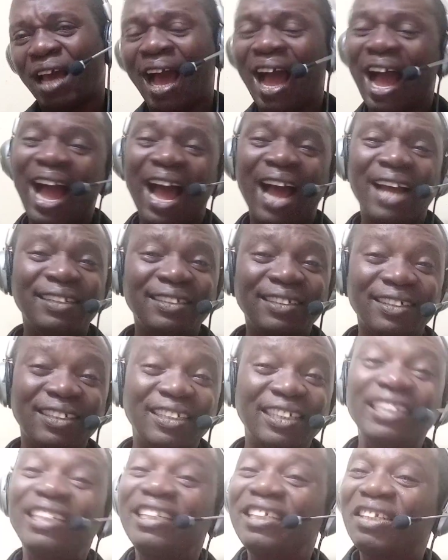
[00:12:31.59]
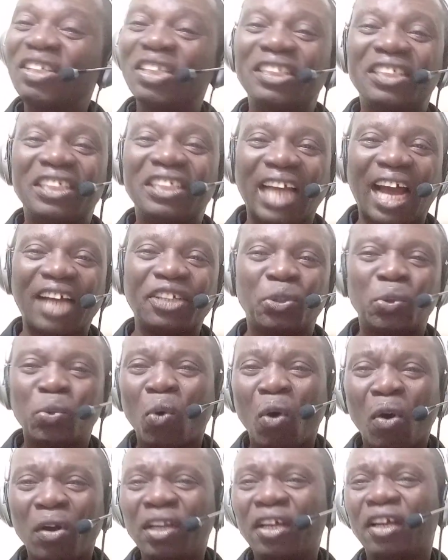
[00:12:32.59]
and it shall
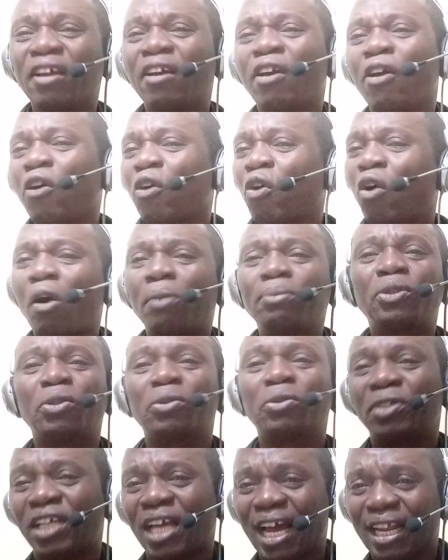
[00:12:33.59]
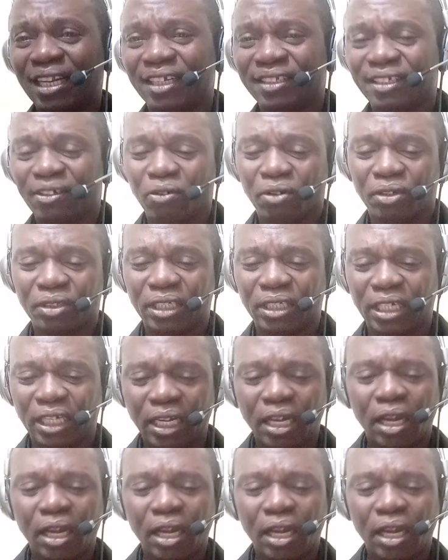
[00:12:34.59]
surely come to reality one day.